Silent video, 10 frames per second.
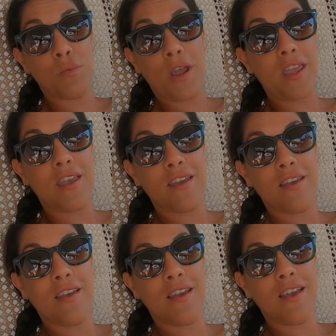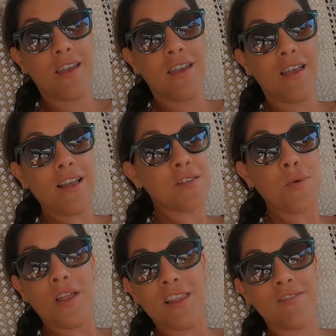week. That's
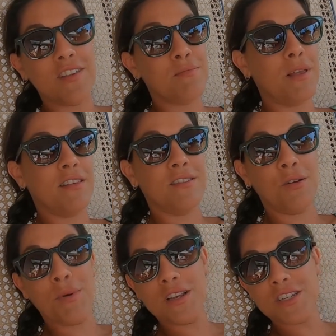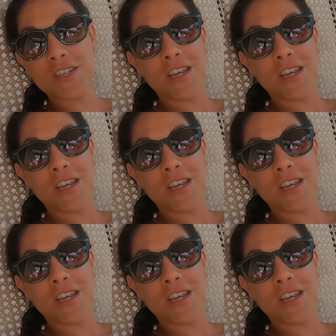why I love this place so much.